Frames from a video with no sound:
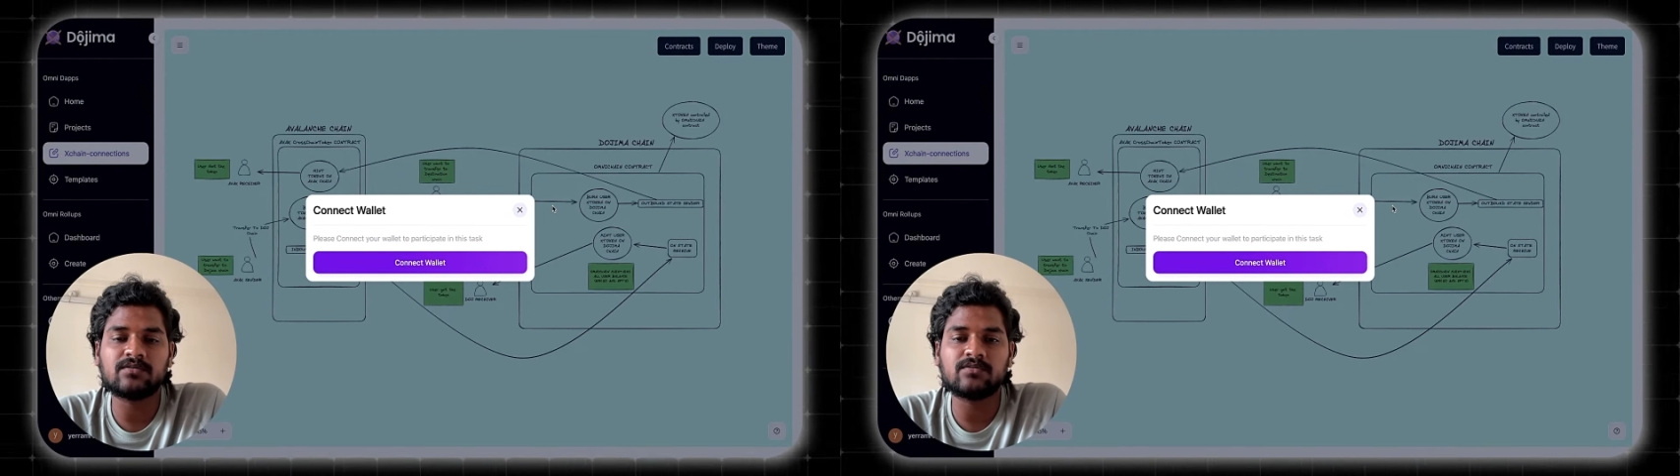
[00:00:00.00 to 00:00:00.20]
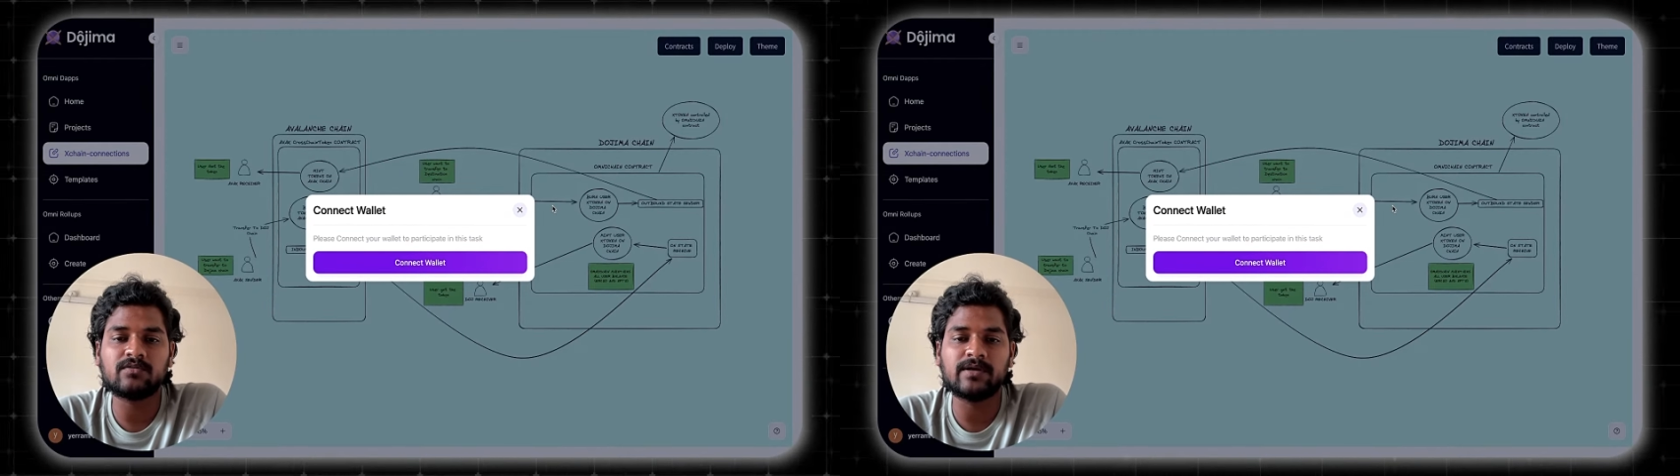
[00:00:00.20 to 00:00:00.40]

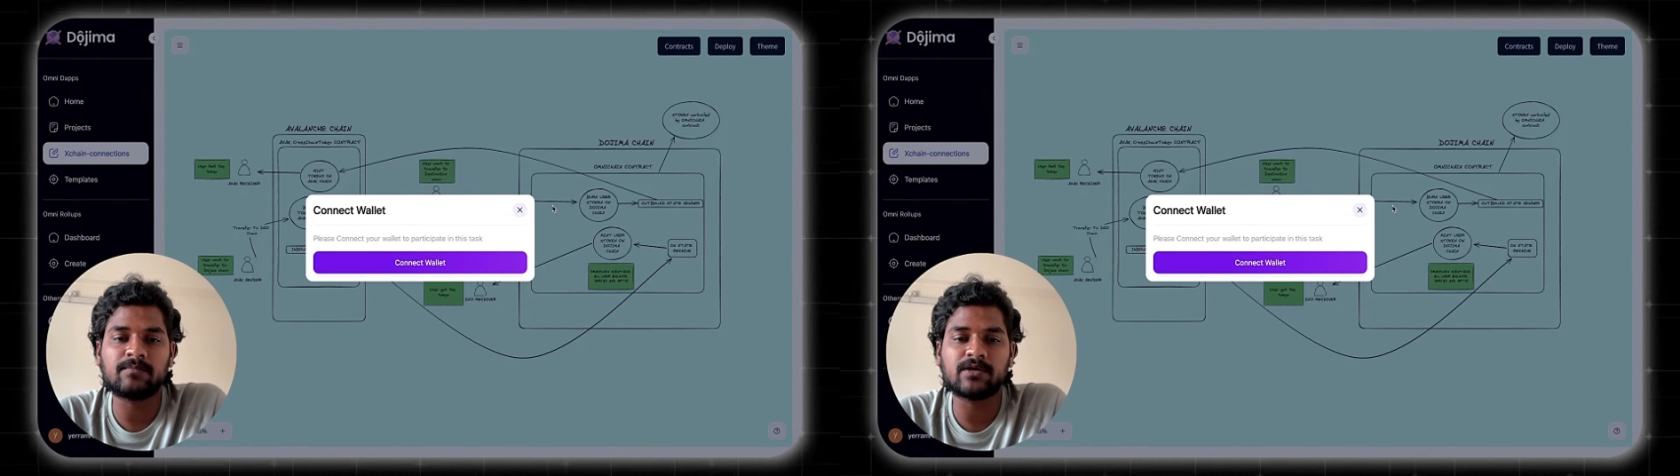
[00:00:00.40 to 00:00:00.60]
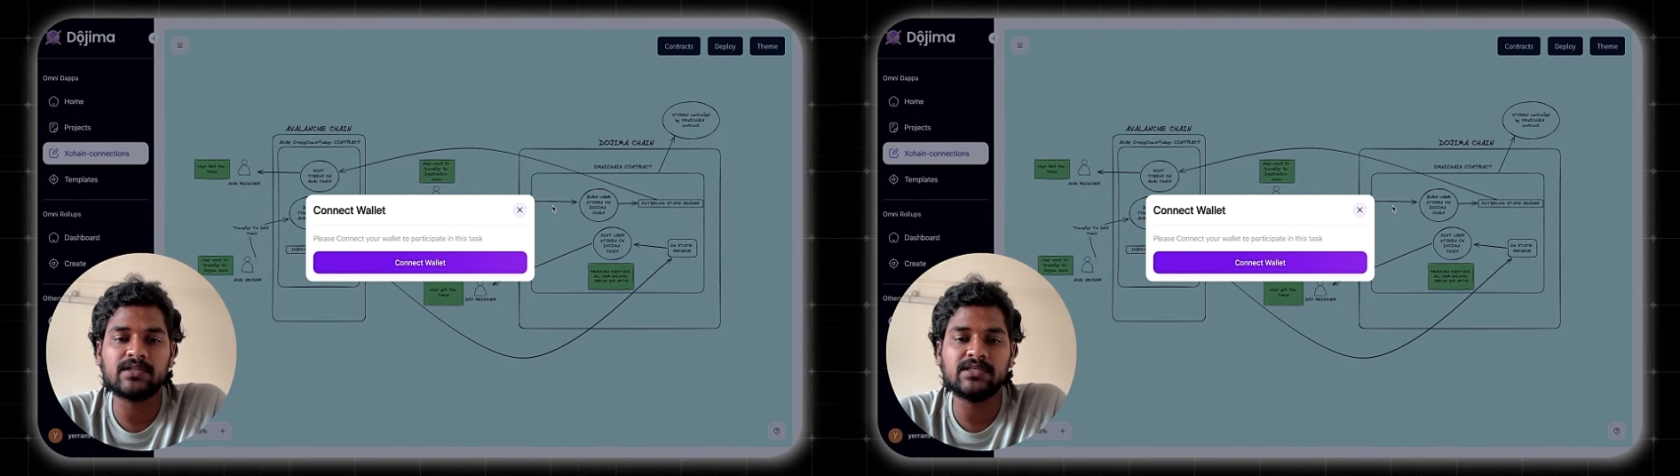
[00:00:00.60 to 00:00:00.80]
to
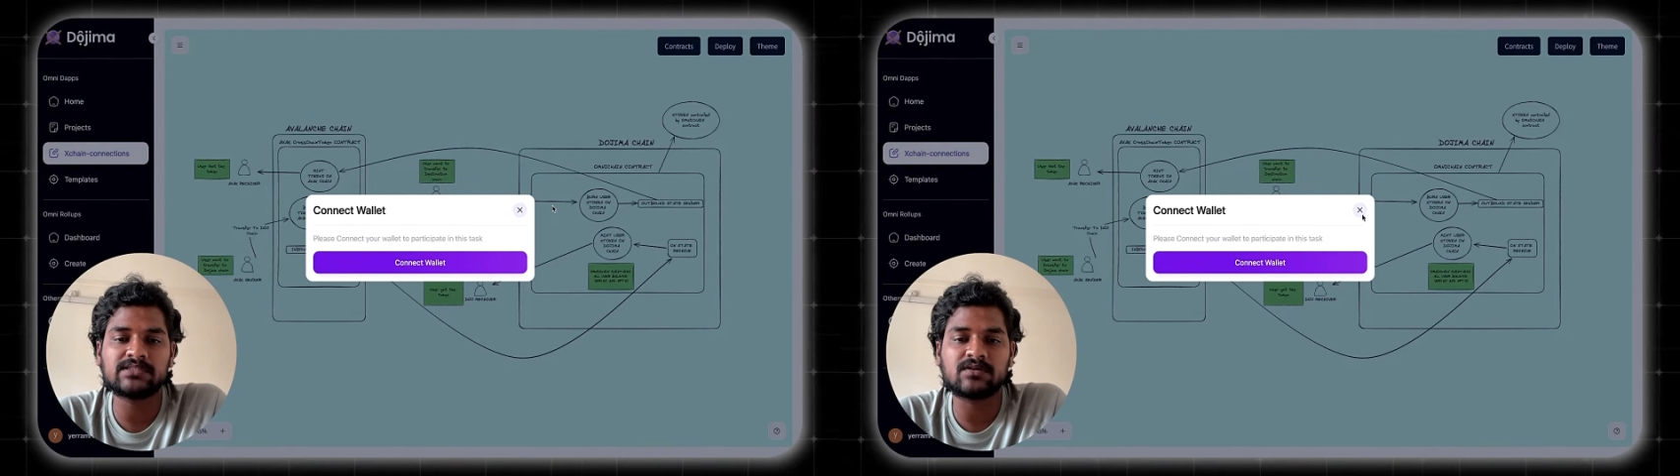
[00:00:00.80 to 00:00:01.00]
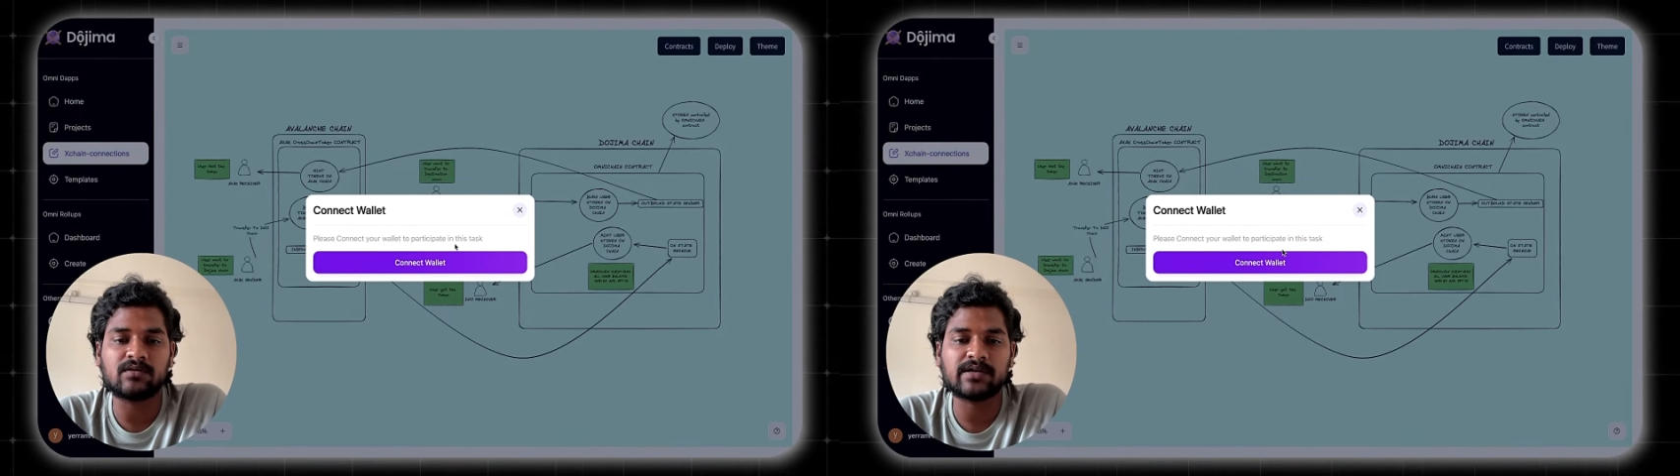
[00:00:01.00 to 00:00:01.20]
deploy these
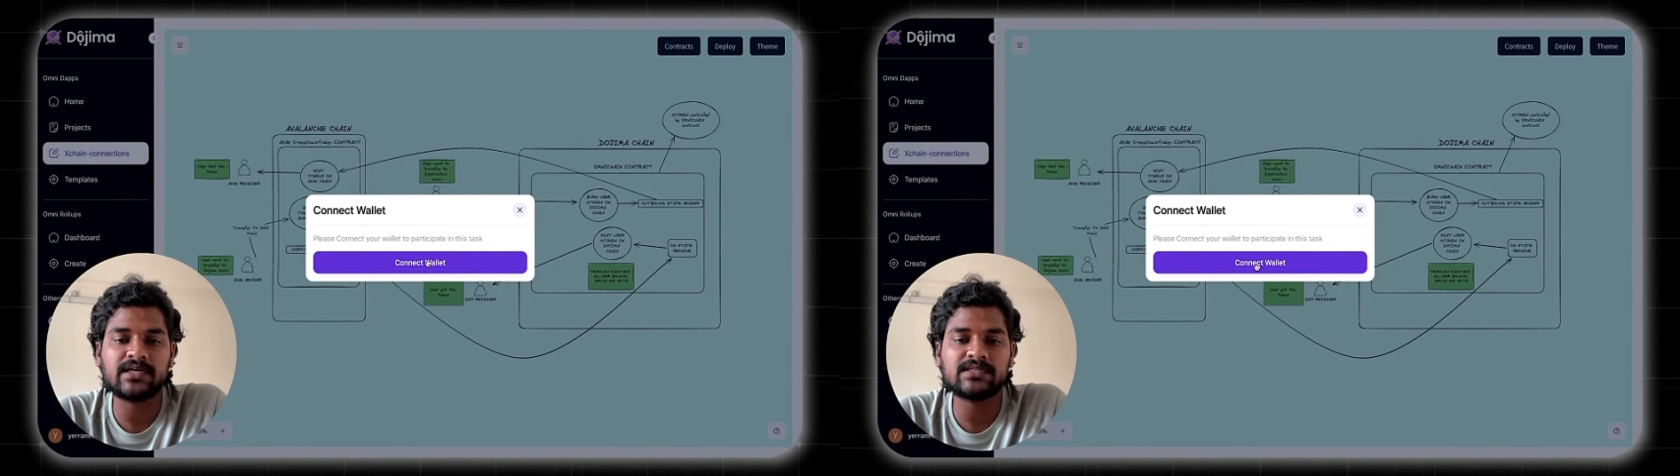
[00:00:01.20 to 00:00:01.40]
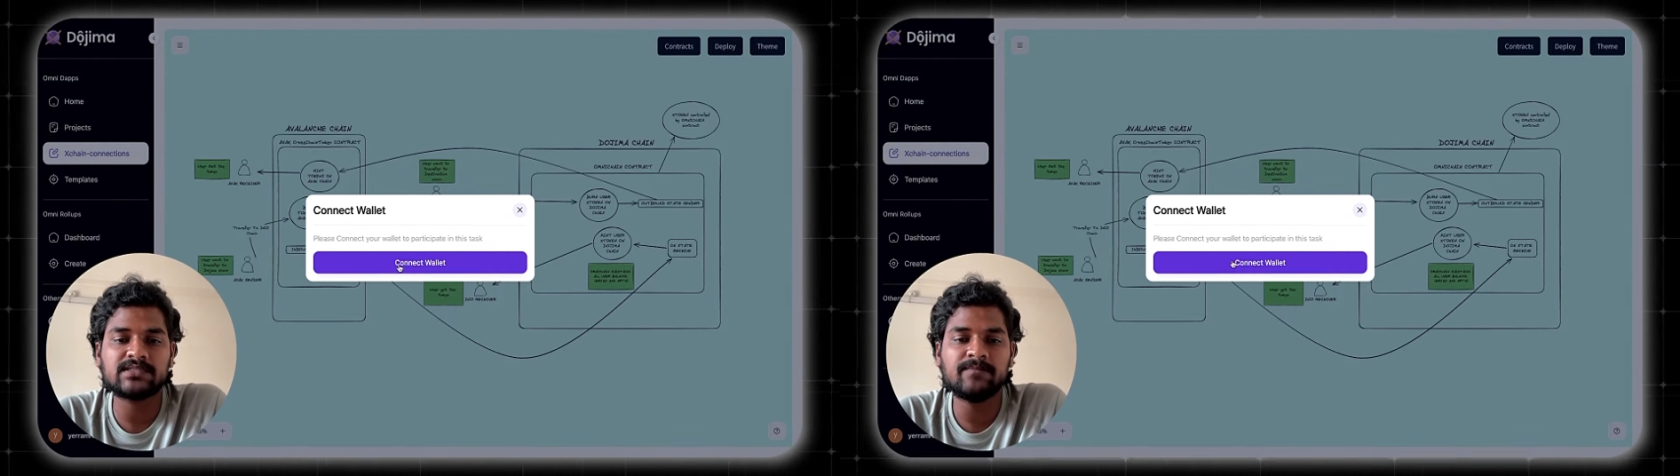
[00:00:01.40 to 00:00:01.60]
contracts.